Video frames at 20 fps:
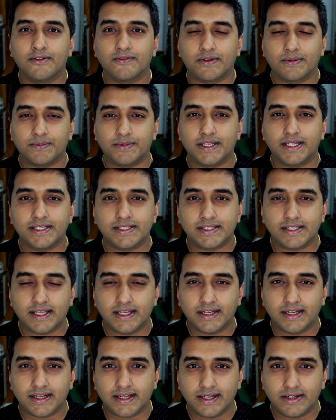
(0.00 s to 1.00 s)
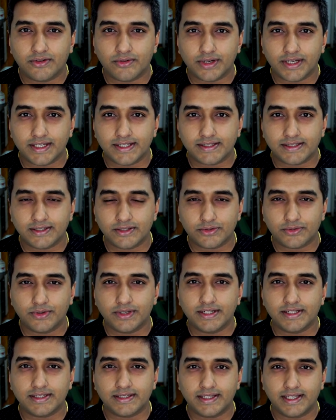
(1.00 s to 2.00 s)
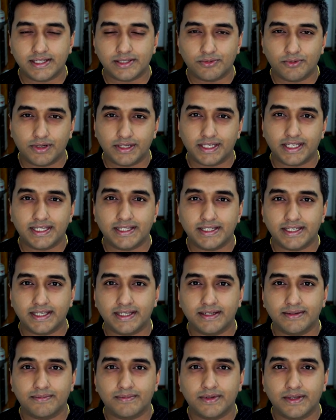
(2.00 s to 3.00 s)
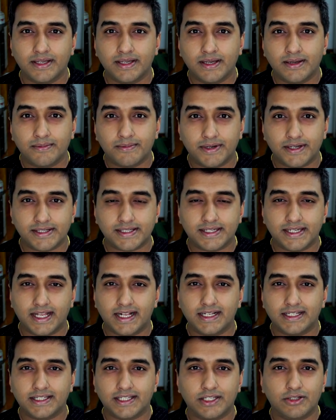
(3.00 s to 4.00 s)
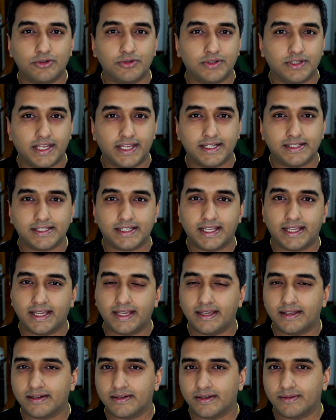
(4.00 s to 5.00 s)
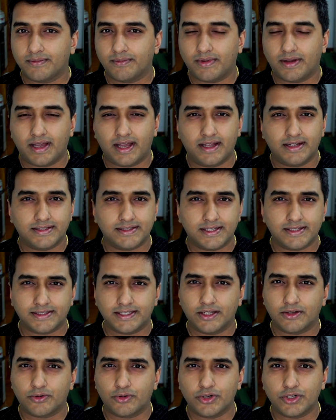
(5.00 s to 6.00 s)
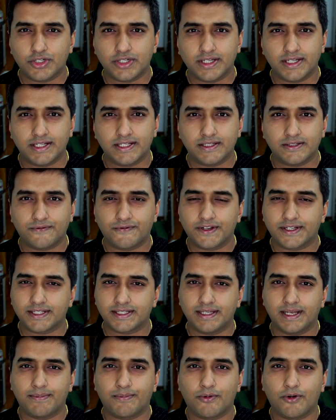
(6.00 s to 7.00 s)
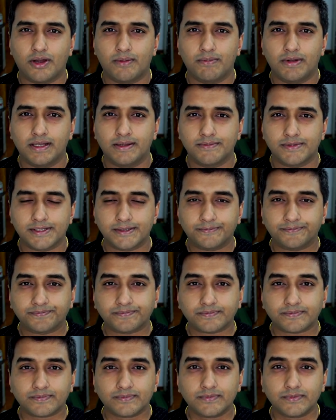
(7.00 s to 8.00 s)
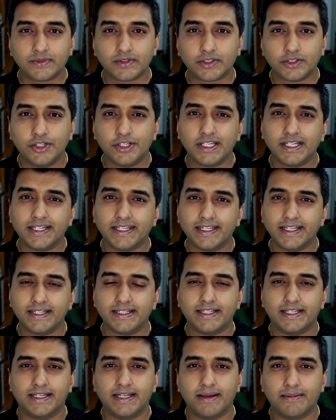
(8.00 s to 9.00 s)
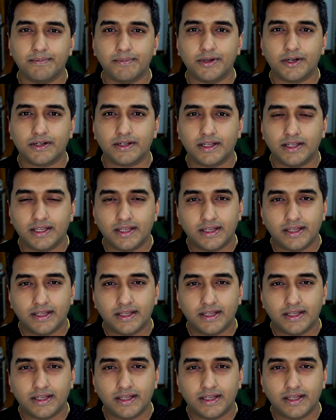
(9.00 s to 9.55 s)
from these uh, countries students. There's one Indian personality who takes care, answers their questions, fixes their problems. You can get number